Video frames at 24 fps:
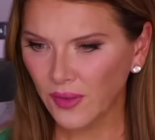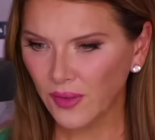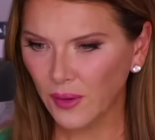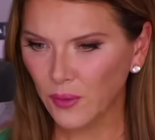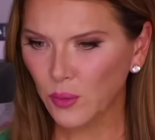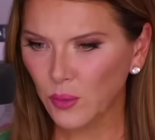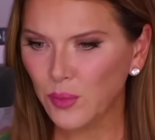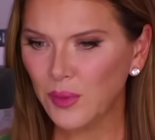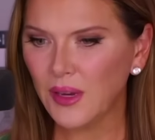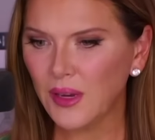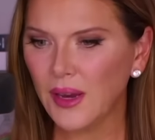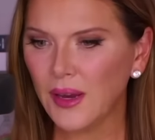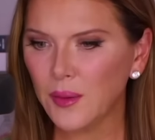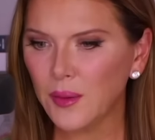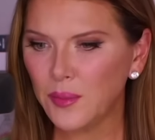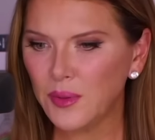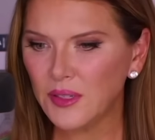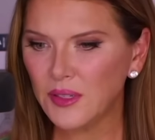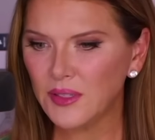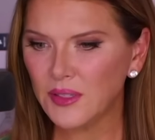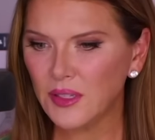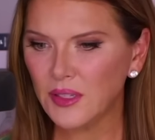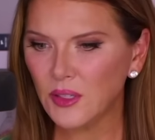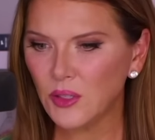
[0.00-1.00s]
That would be
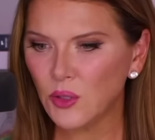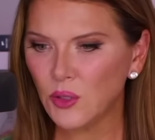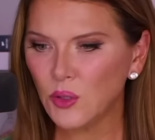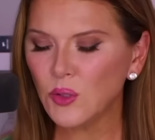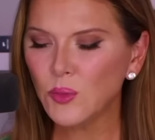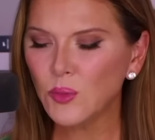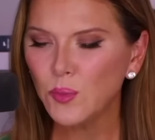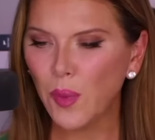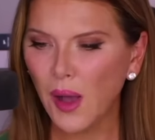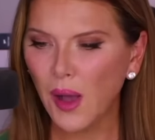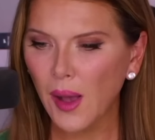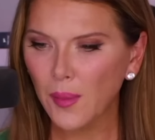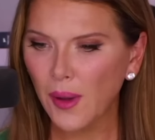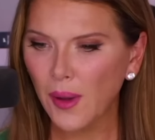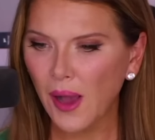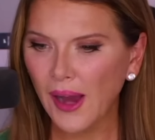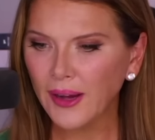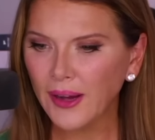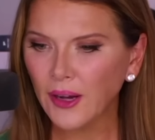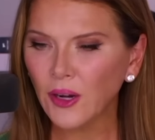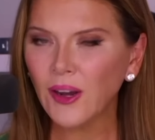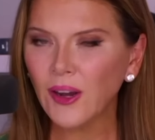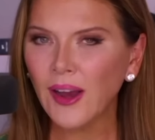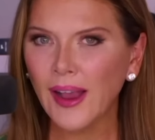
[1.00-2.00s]
ABC News. Bob
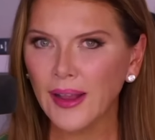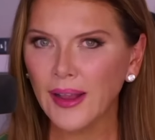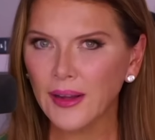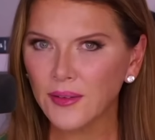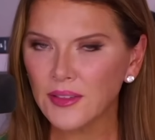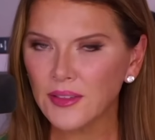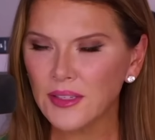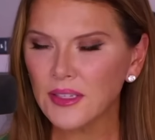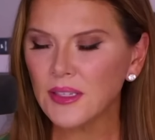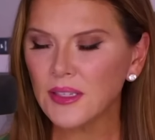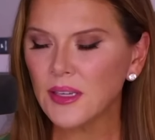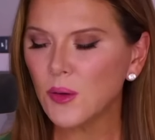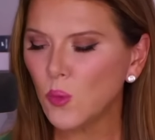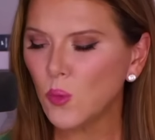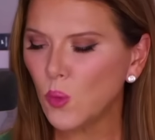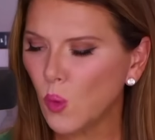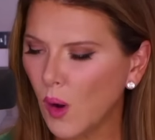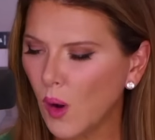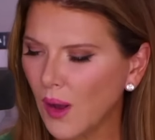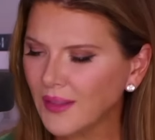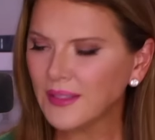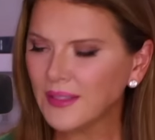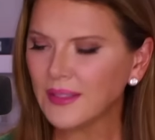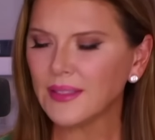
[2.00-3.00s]
Iger, head of Disney,
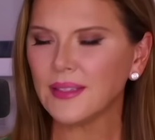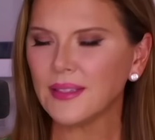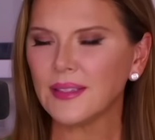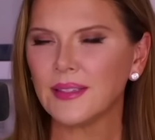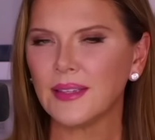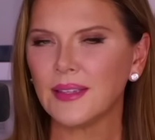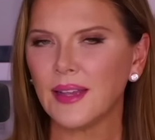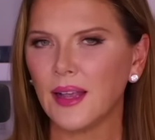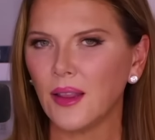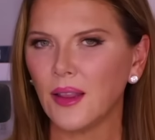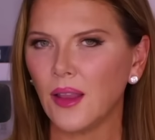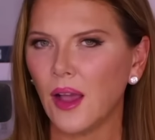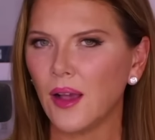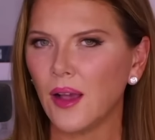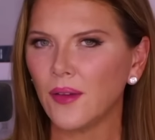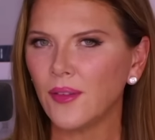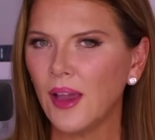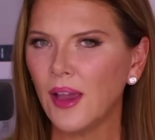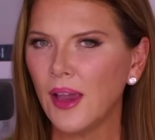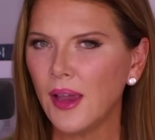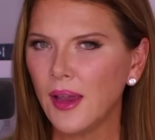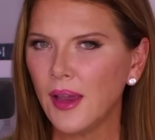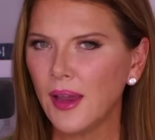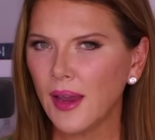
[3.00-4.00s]
wants to sell off
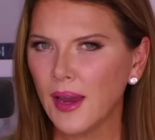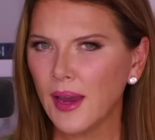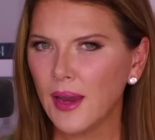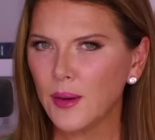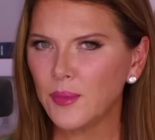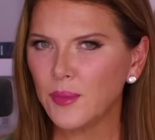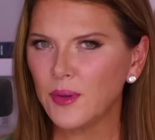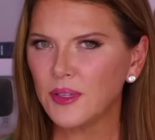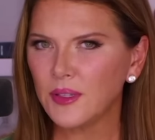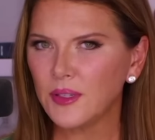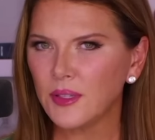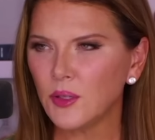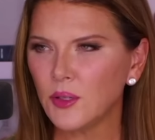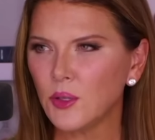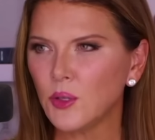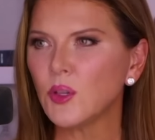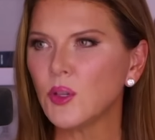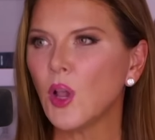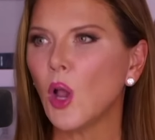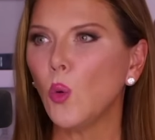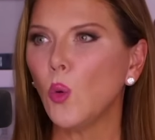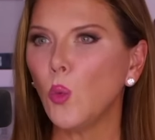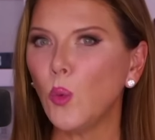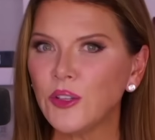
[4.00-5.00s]
ABC
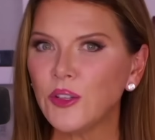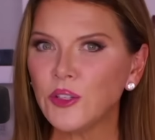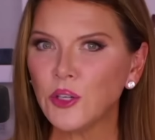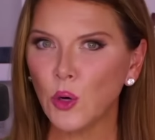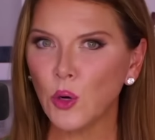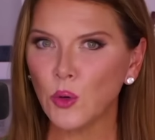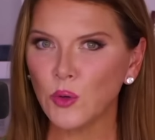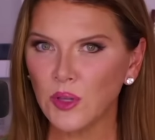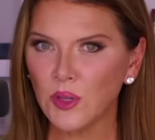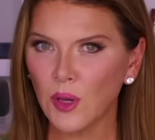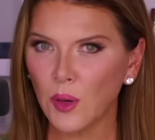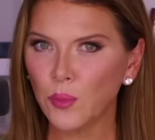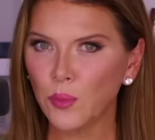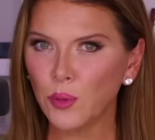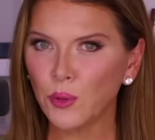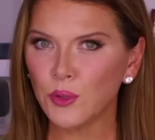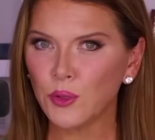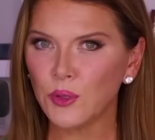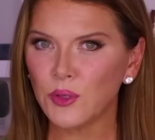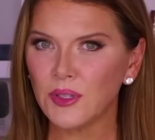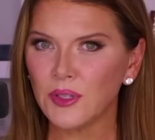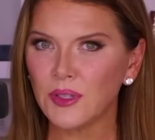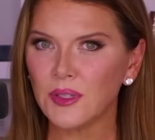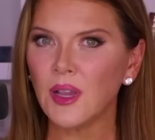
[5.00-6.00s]
News, which owns and
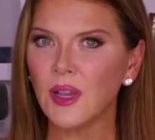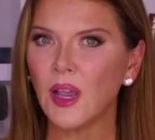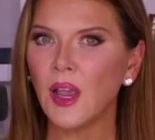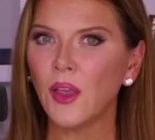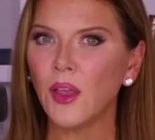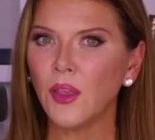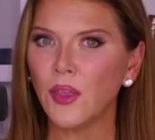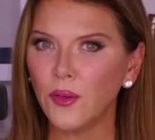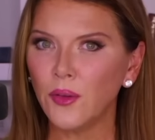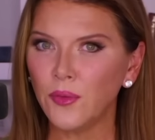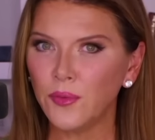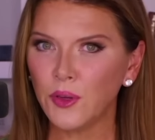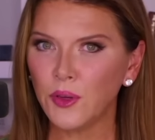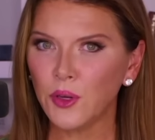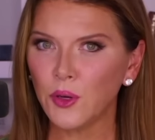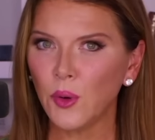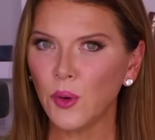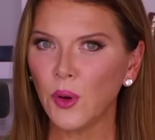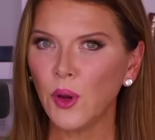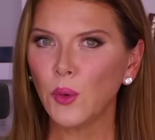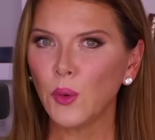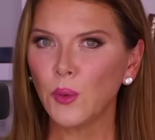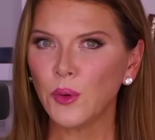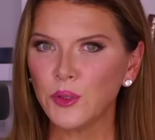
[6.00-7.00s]
produces The
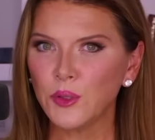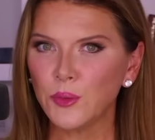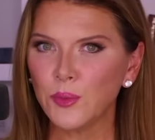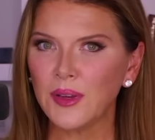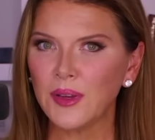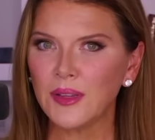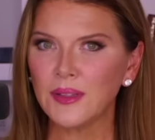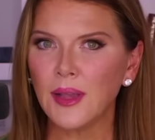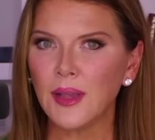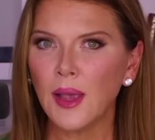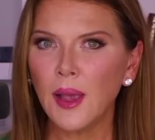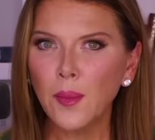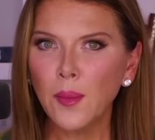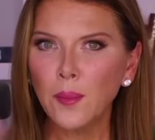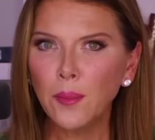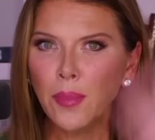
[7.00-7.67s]
View, which means